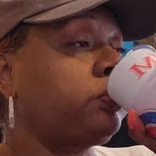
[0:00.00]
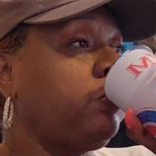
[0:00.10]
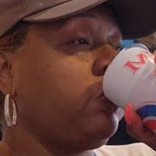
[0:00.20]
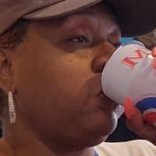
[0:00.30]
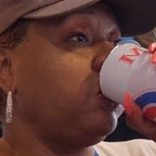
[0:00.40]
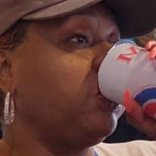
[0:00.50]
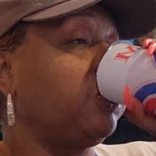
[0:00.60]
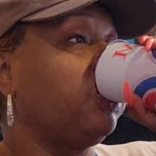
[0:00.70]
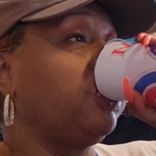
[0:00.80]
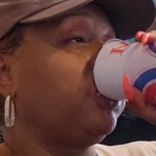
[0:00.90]

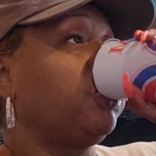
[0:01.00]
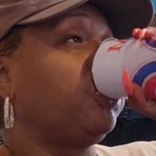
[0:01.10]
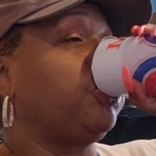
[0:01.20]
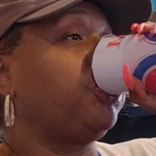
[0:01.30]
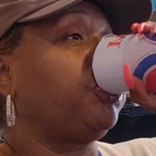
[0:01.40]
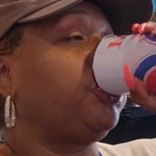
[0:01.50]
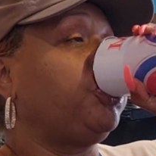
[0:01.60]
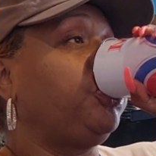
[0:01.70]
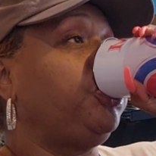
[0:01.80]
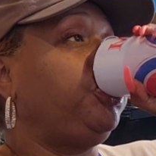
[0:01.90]

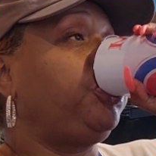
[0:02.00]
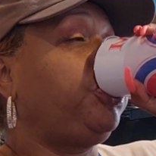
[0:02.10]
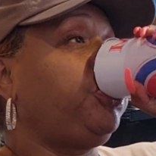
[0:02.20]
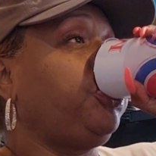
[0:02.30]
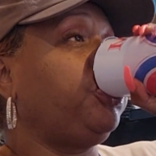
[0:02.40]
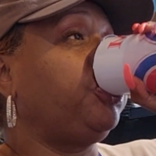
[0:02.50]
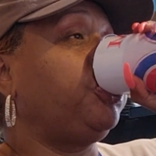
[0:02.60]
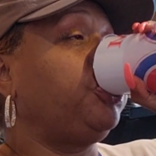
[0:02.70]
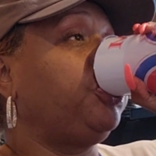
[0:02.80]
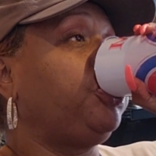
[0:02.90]

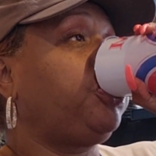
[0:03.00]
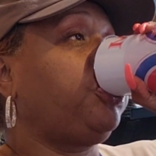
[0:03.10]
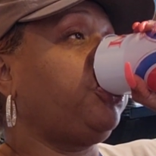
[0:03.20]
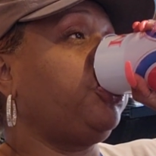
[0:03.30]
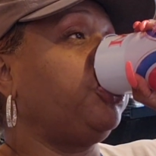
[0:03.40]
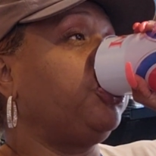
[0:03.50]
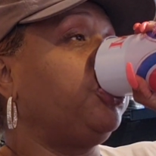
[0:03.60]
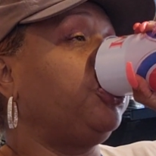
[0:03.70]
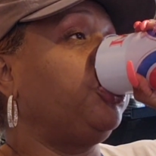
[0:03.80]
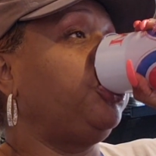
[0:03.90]

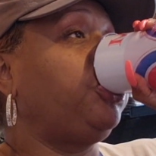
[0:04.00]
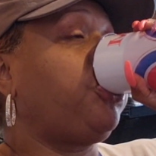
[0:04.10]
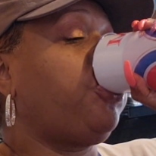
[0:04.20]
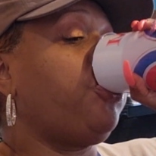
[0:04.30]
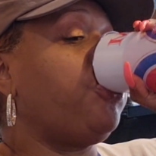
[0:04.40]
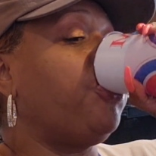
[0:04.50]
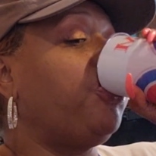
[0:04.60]
(silence)